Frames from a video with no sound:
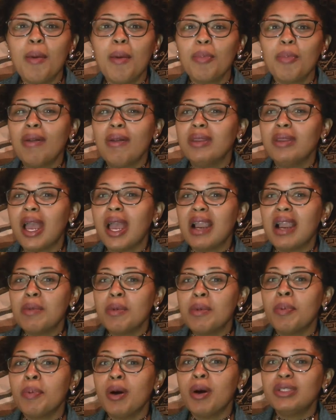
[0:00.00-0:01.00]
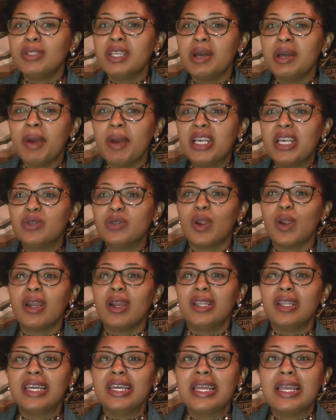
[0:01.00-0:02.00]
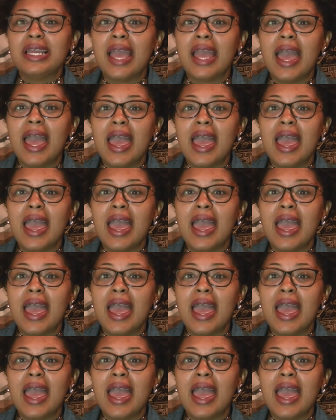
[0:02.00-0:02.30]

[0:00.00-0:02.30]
I'm probably not gonna be posting them as regularly